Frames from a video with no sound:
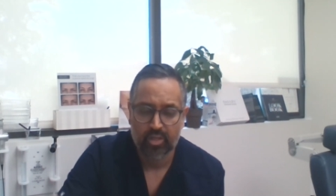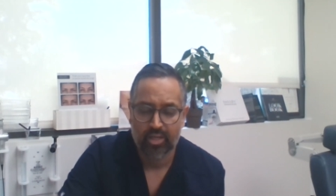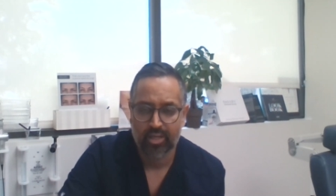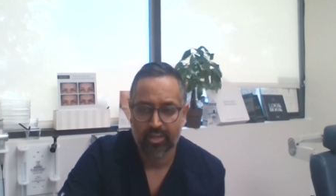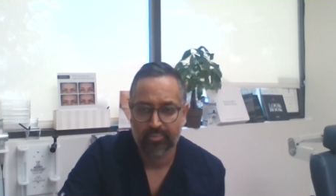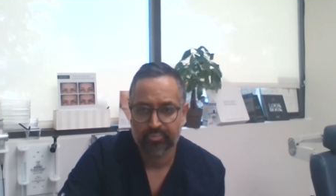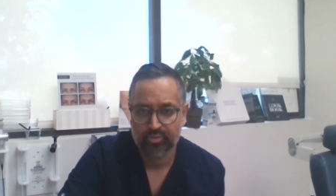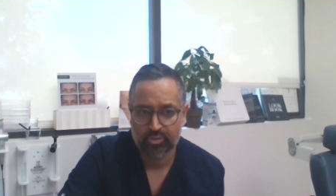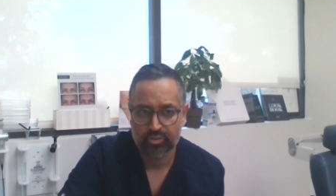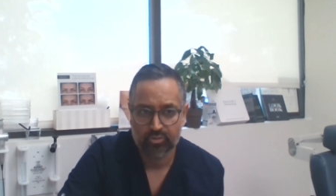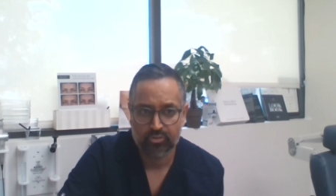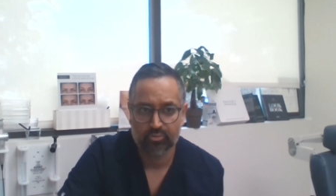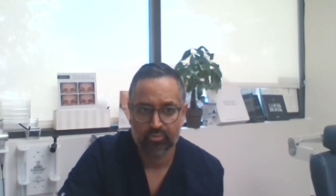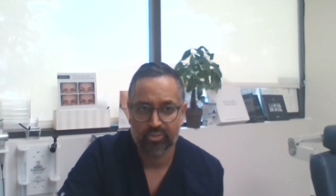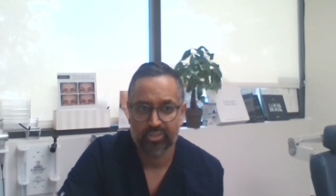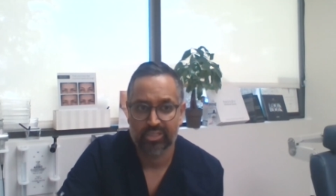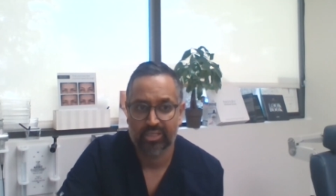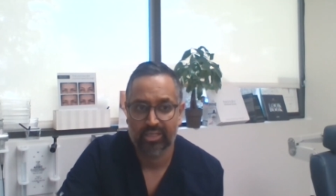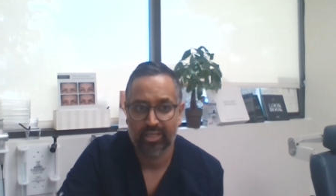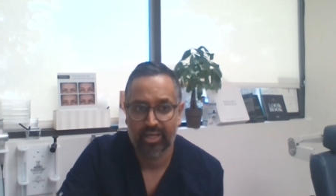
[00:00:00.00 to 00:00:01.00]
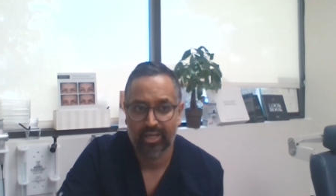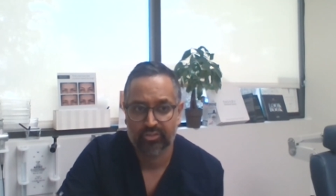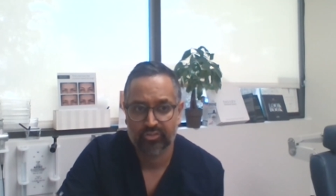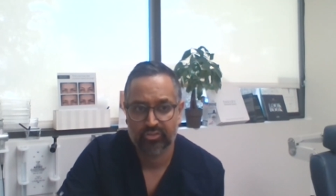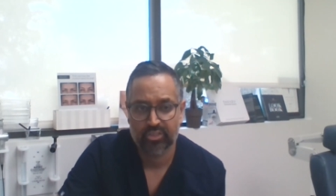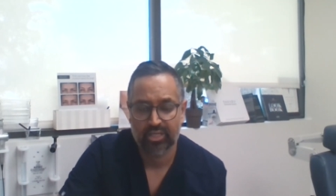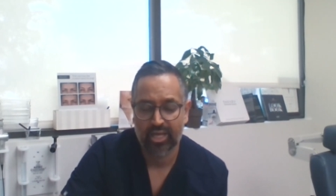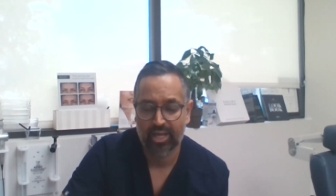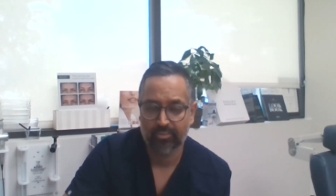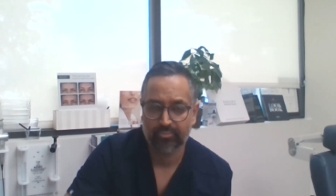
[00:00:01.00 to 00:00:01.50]
Absolutely,
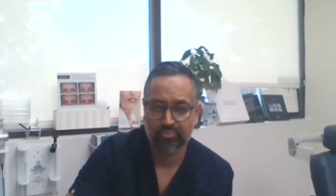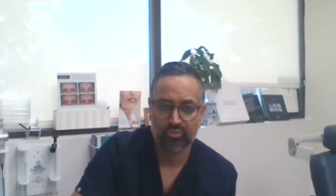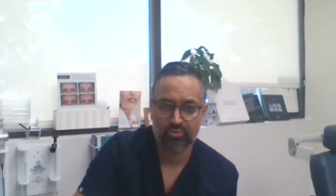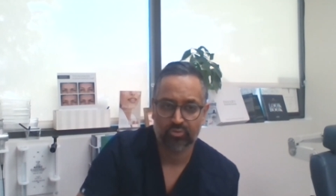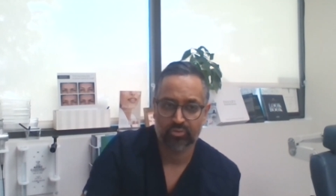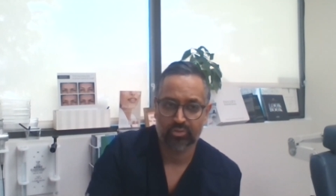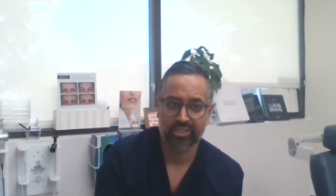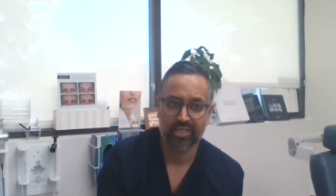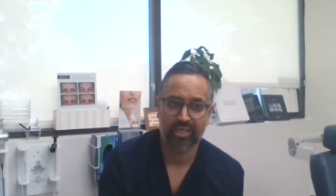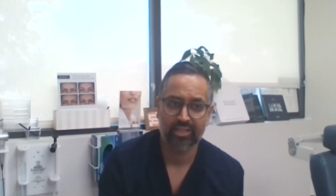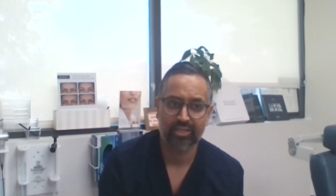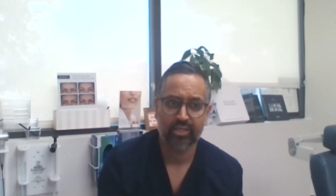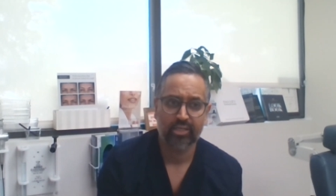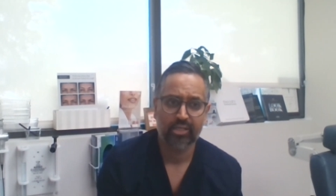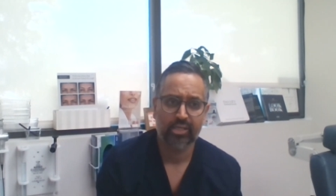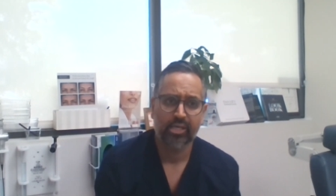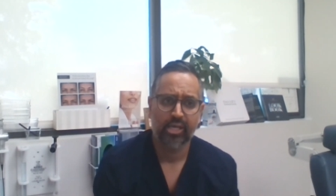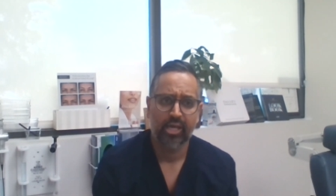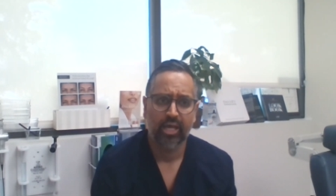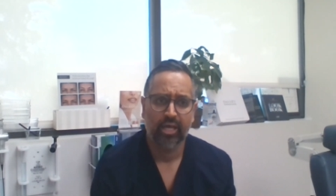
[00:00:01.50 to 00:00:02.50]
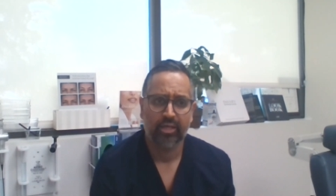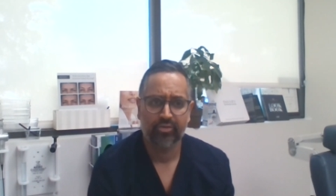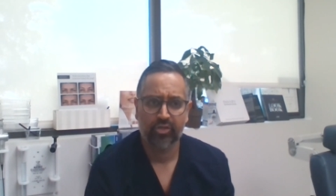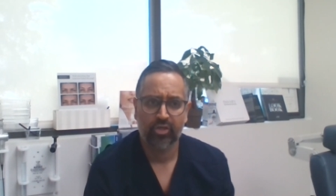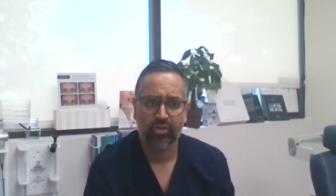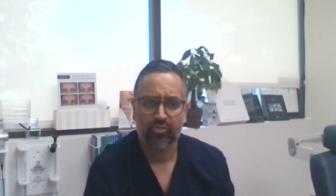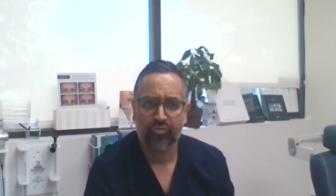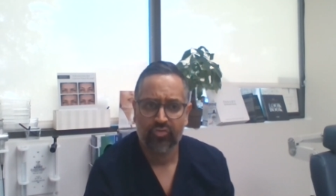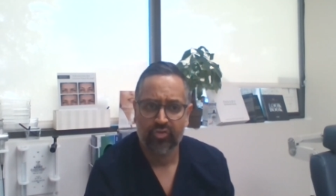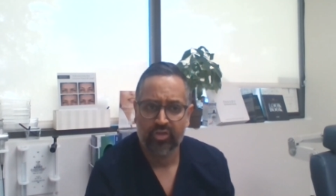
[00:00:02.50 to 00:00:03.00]
absolutely. And and the
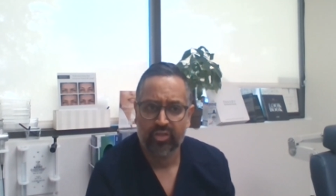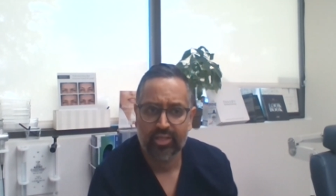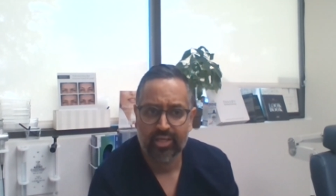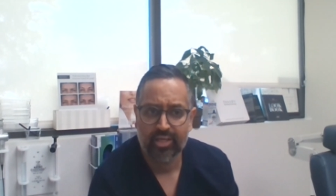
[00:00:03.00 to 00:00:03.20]
other thing